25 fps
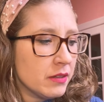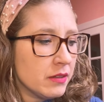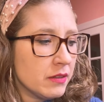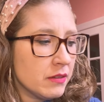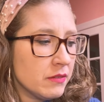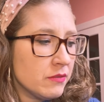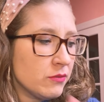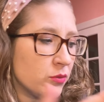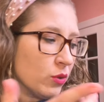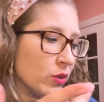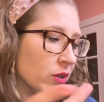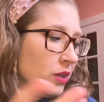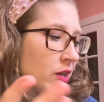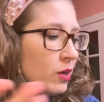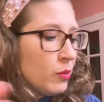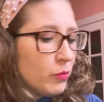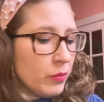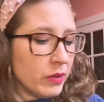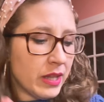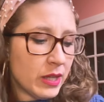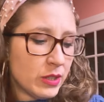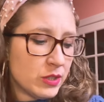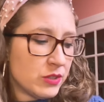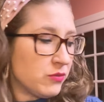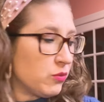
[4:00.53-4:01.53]
4.
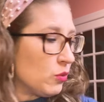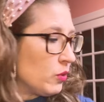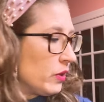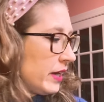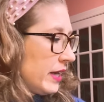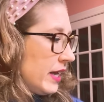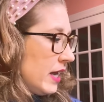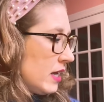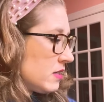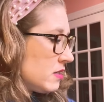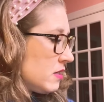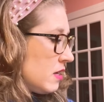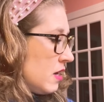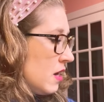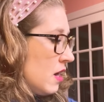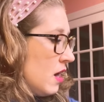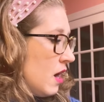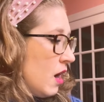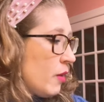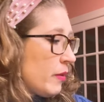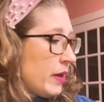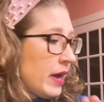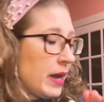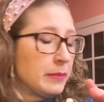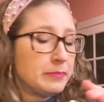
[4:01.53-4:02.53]
Well, that's 4, I guess.
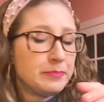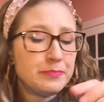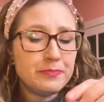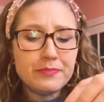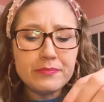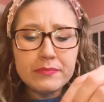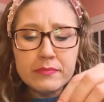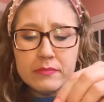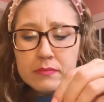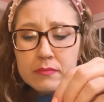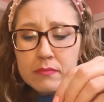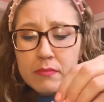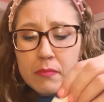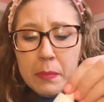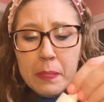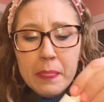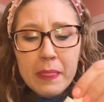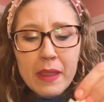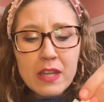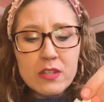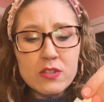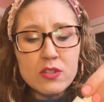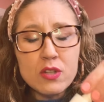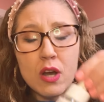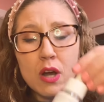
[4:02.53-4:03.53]
Okay.
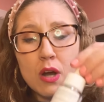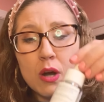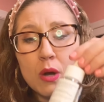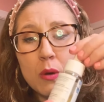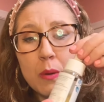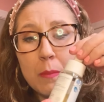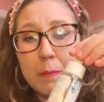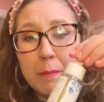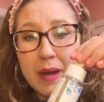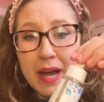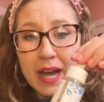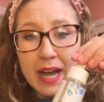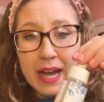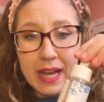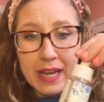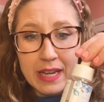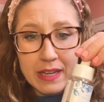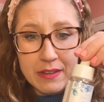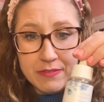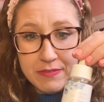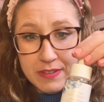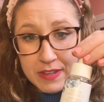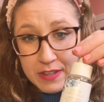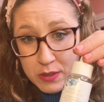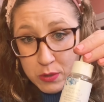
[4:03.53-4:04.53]
So my
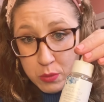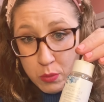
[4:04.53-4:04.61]
fifth